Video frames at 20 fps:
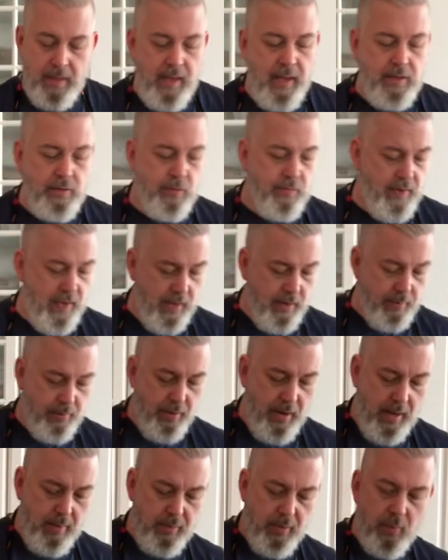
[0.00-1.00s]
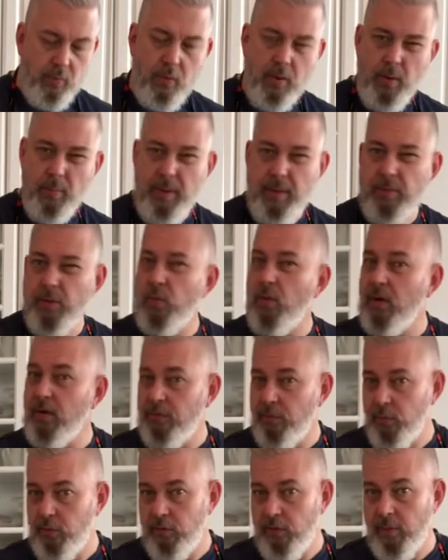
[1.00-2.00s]
and you've had a problem where maybe one
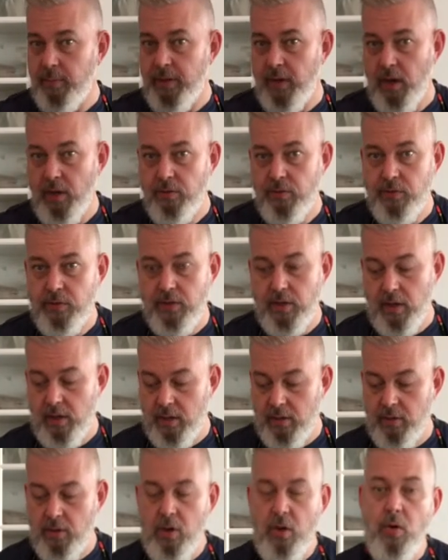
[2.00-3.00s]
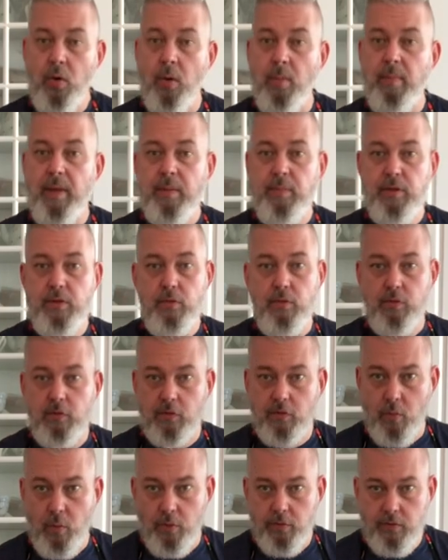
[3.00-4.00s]
of them was a little bit underdone or maybe you
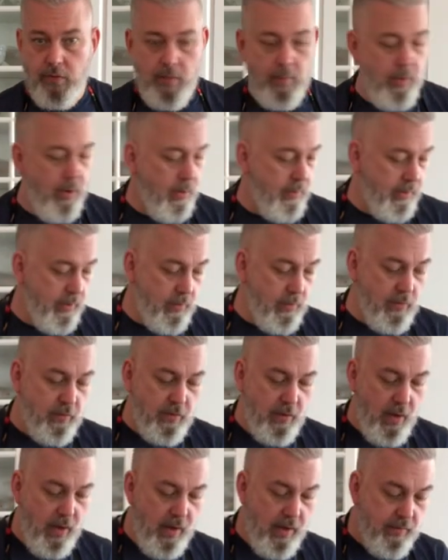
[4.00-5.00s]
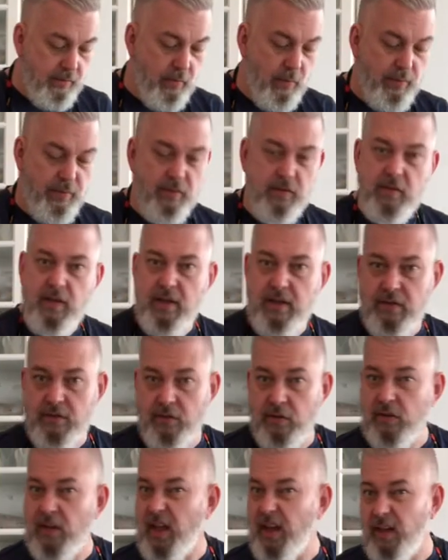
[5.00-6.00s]
scorched the barbecue sauce or the
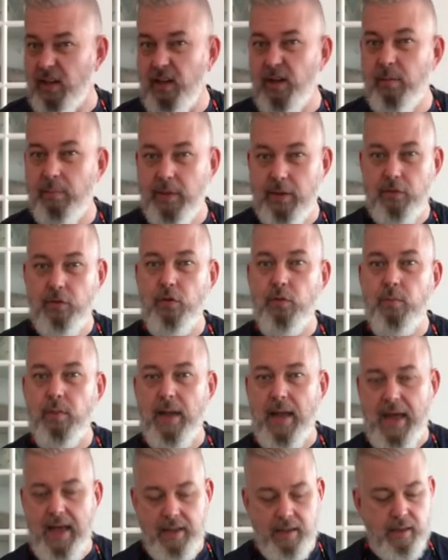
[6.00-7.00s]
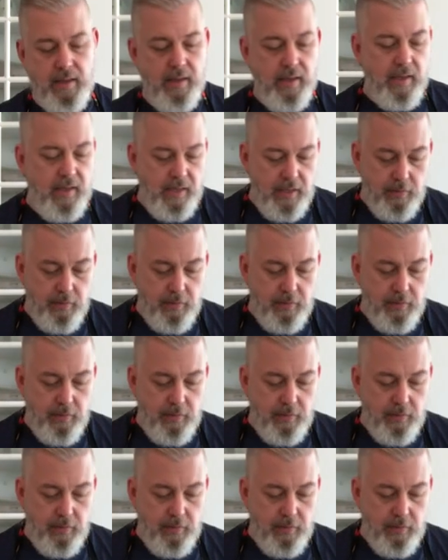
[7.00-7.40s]
skin just got a little bit too black,